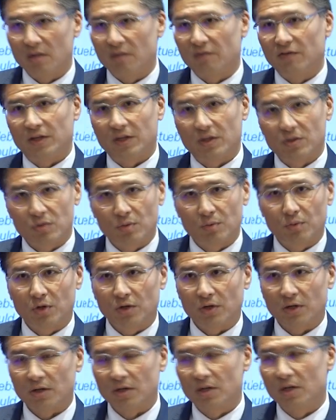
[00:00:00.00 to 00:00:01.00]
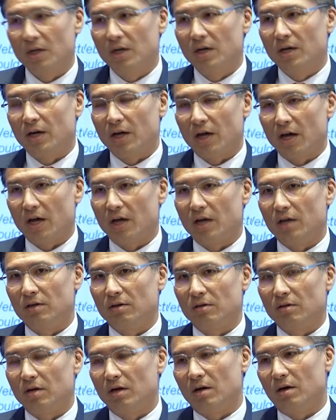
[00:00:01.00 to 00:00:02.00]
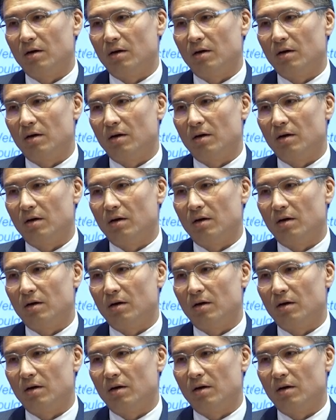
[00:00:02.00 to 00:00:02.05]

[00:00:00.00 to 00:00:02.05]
financial product and